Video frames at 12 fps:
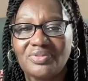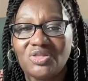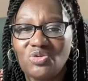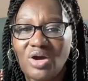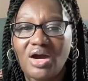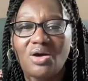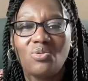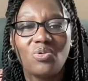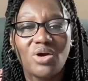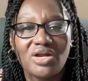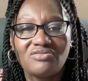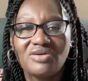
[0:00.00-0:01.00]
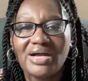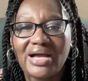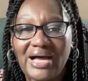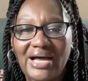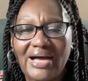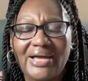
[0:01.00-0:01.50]
You are one of a
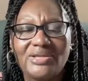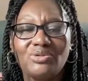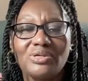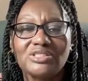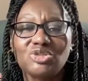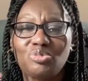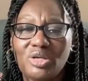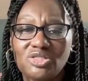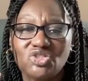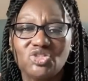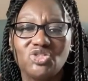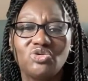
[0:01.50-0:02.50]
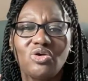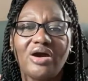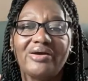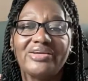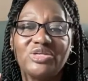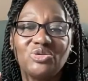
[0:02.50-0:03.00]
kind. You are special. You
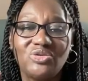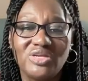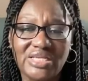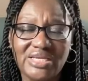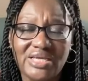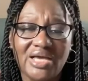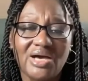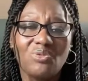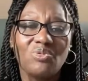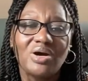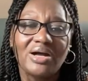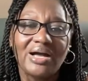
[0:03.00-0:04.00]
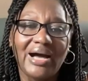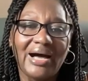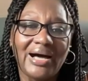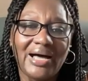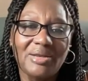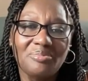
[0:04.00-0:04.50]
are unique. When
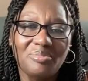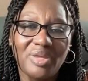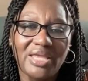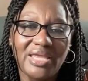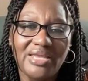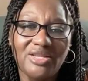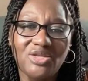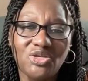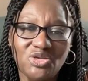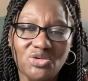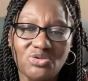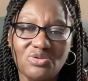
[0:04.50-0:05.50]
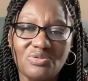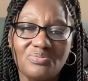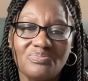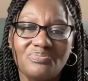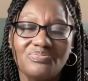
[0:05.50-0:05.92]
God made you,